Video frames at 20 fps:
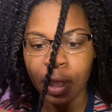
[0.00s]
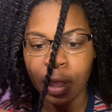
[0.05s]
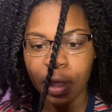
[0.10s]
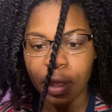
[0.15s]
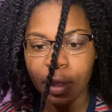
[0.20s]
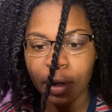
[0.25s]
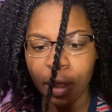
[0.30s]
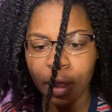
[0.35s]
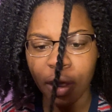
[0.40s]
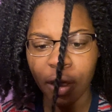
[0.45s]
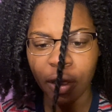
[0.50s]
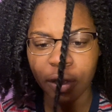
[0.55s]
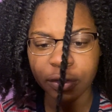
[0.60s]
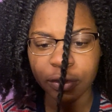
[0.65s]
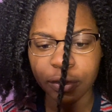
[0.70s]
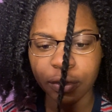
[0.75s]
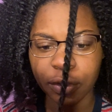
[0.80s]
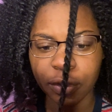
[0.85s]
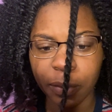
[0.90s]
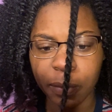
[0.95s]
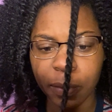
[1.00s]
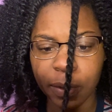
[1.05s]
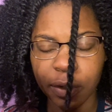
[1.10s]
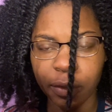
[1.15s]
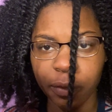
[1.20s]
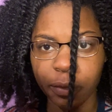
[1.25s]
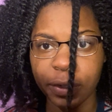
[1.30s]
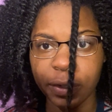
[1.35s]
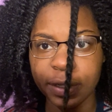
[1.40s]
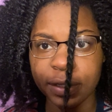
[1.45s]
And I also don't want to
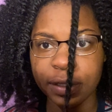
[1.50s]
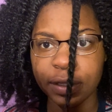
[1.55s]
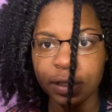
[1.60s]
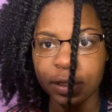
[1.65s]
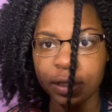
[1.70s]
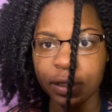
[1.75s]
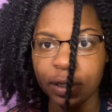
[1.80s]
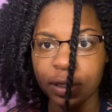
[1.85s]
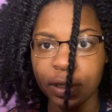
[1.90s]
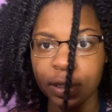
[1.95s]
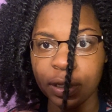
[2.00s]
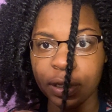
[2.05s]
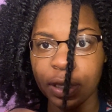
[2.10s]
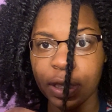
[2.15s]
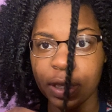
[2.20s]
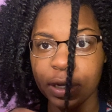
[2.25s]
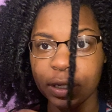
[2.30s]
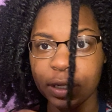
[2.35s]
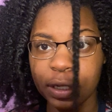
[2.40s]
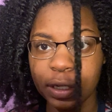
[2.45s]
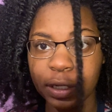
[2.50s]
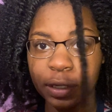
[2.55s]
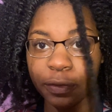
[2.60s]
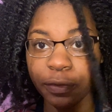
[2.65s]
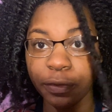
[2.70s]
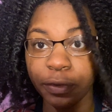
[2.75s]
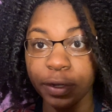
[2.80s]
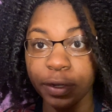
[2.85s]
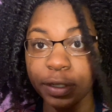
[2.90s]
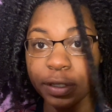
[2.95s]
risk getting any
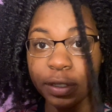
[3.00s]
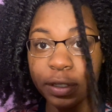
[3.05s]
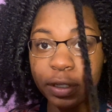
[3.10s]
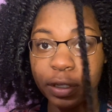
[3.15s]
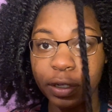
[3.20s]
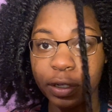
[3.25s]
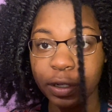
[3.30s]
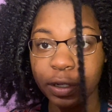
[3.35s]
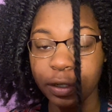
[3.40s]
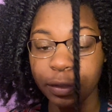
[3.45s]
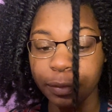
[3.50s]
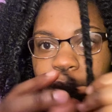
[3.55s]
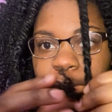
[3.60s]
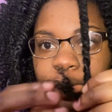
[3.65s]
frizz here.